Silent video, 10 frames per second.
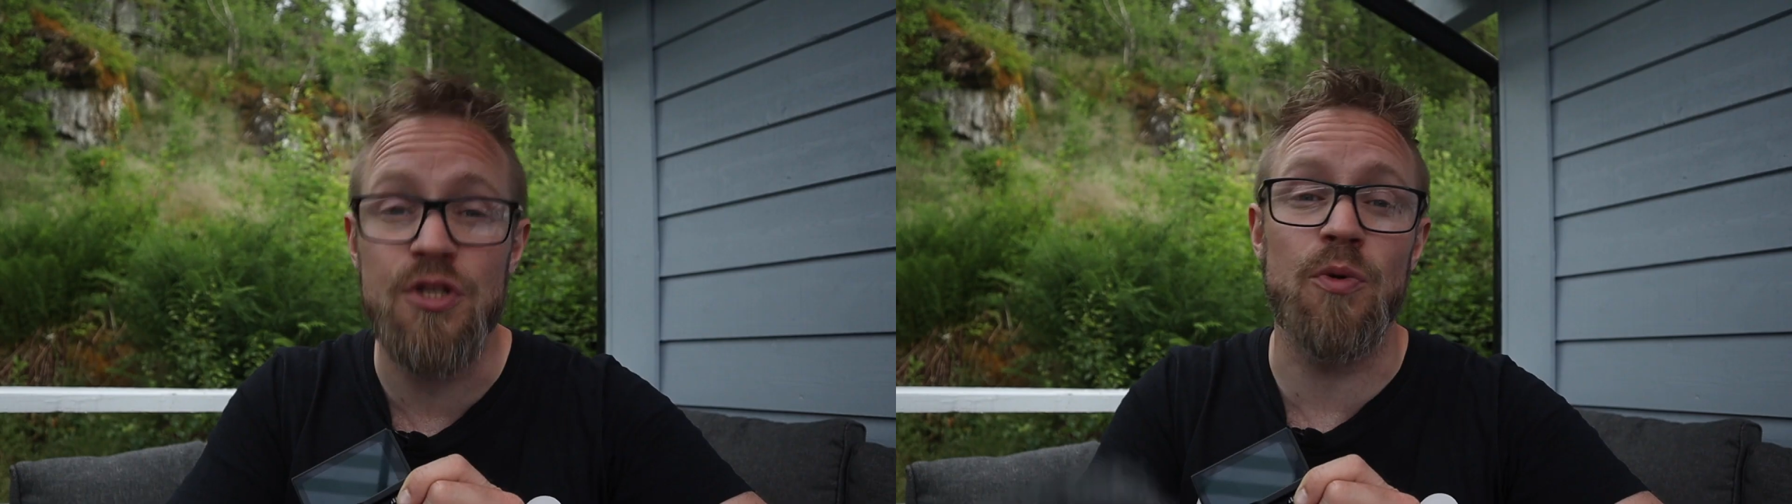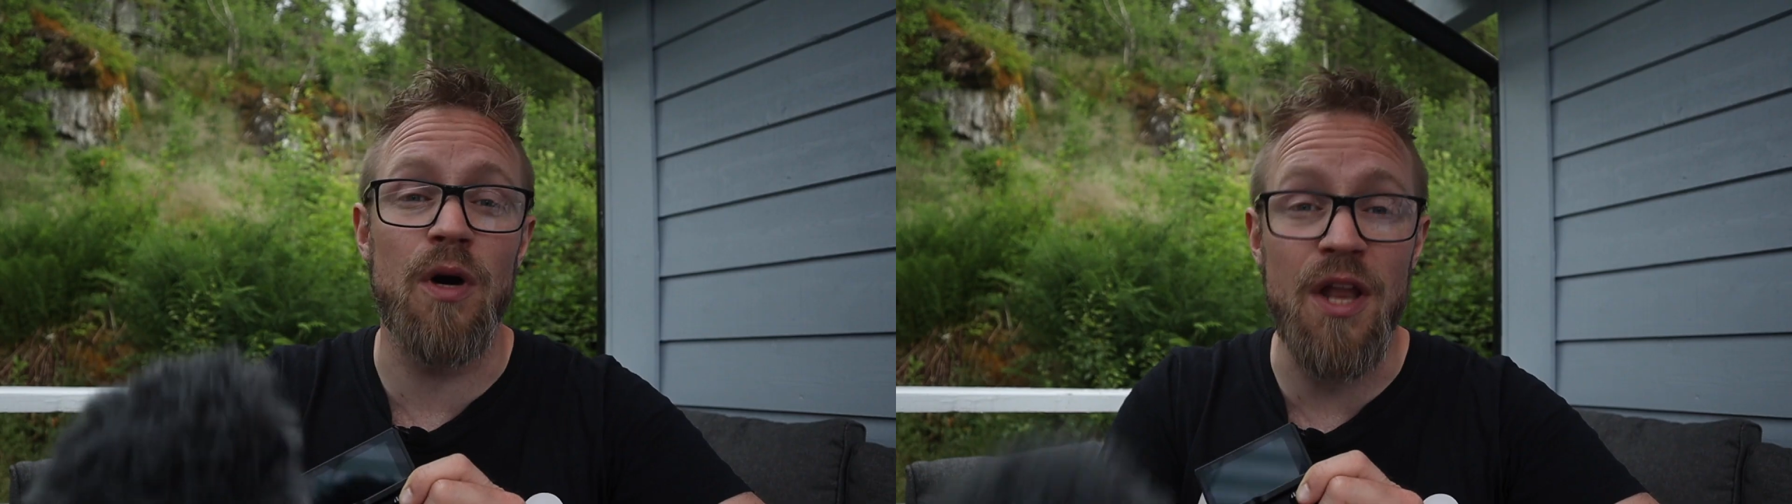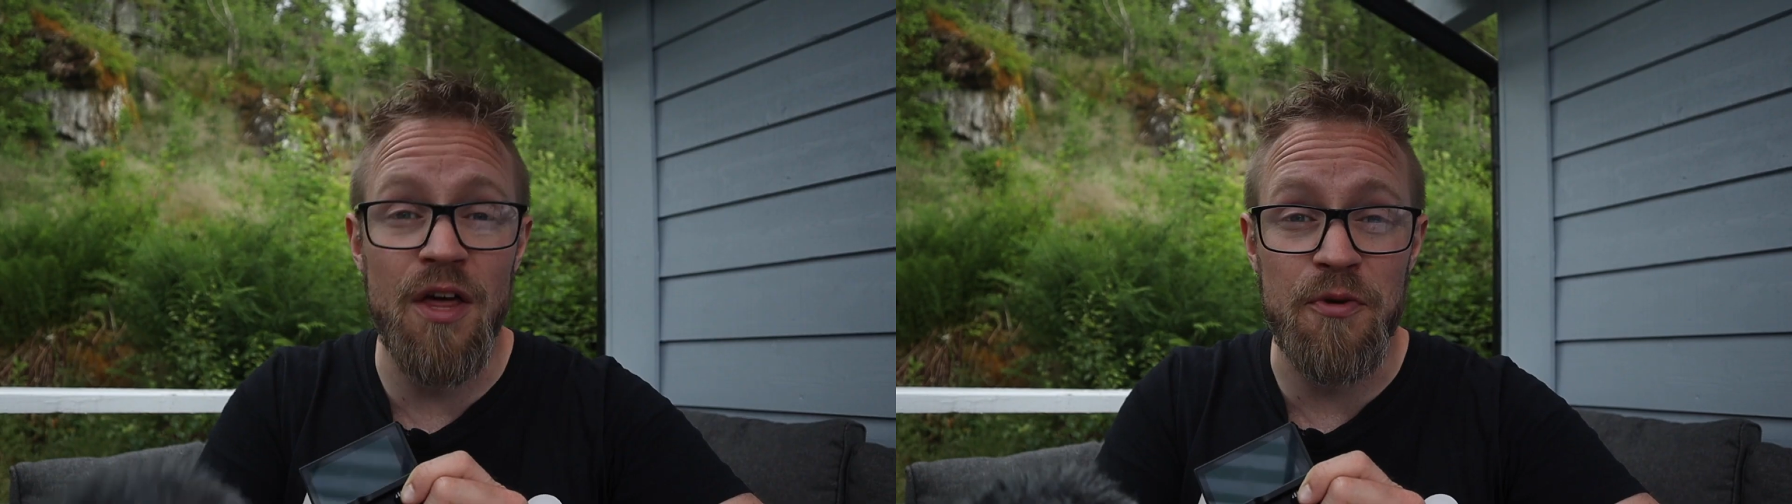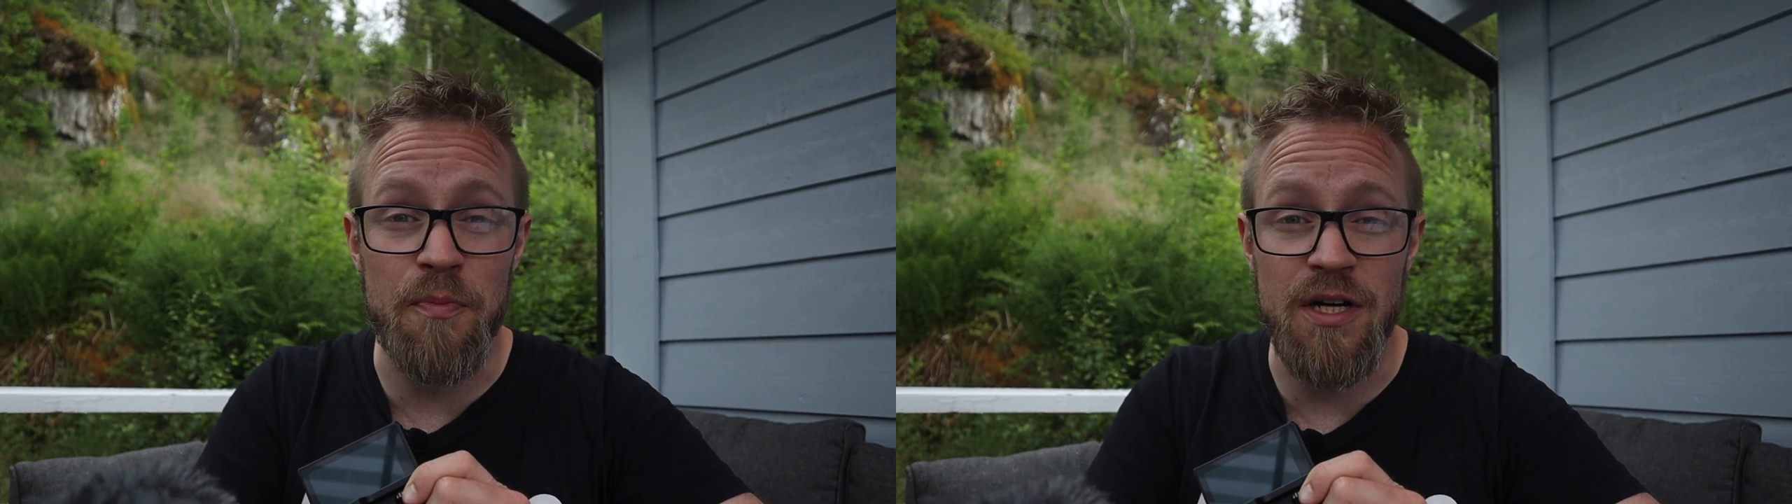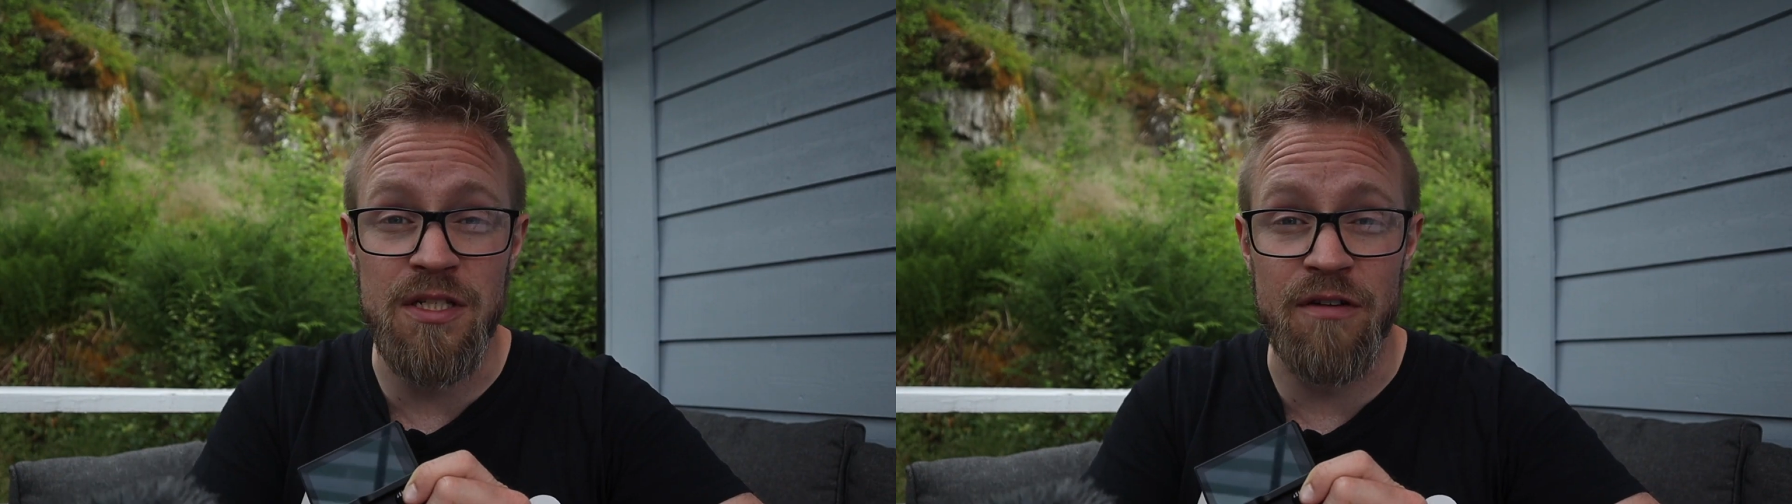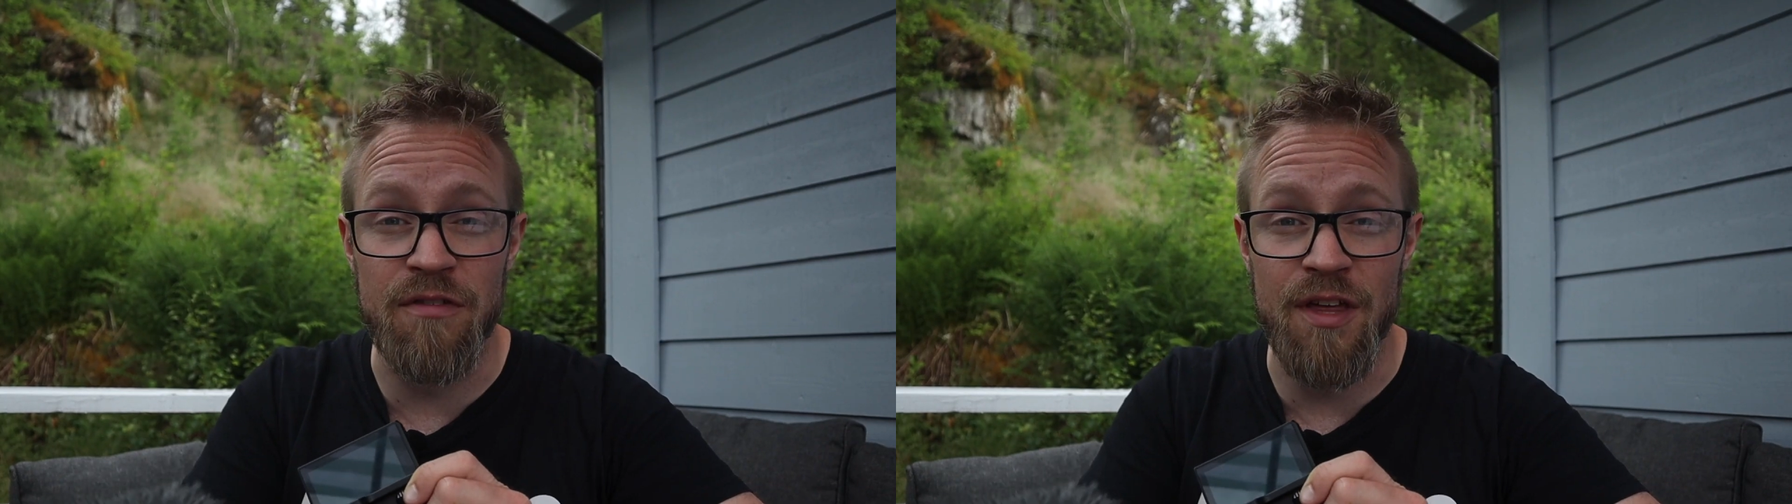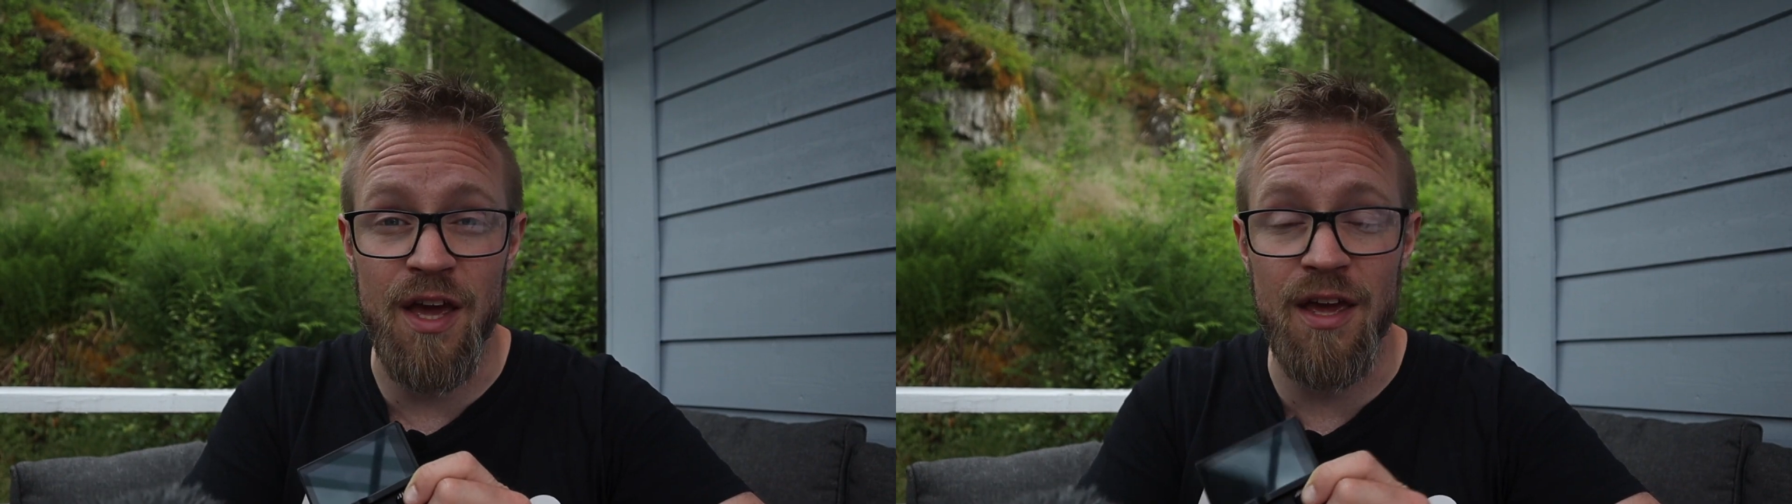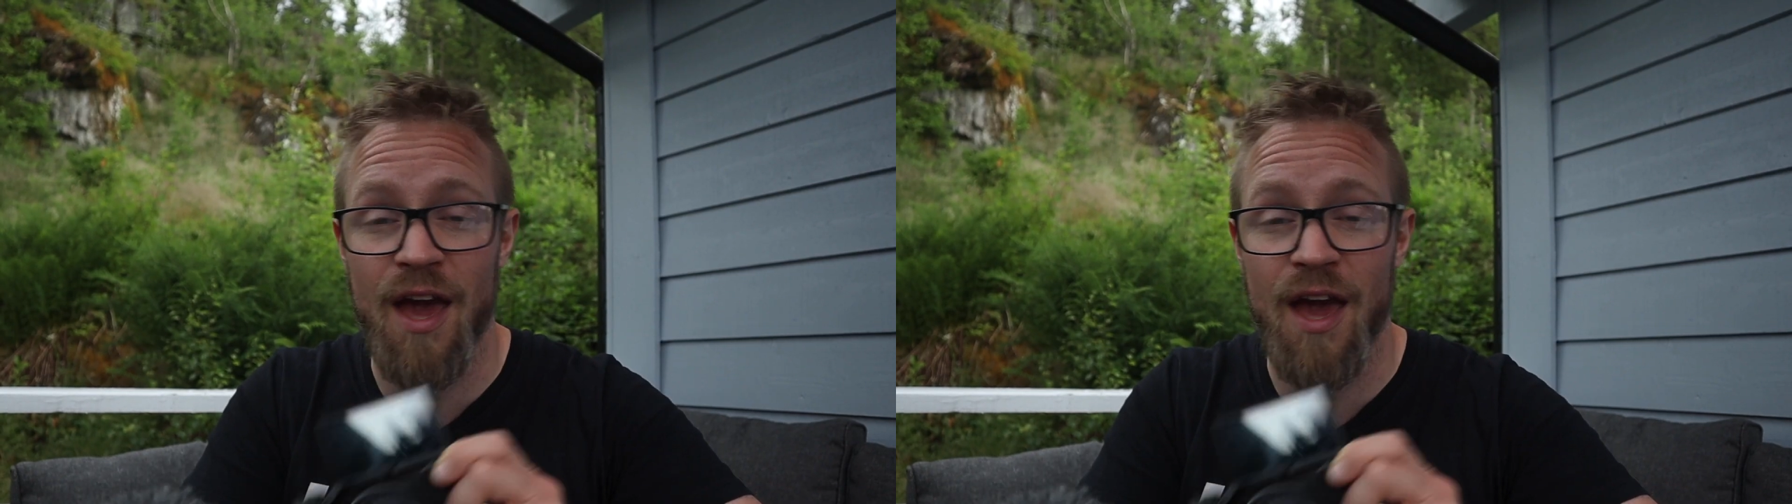So another positive thing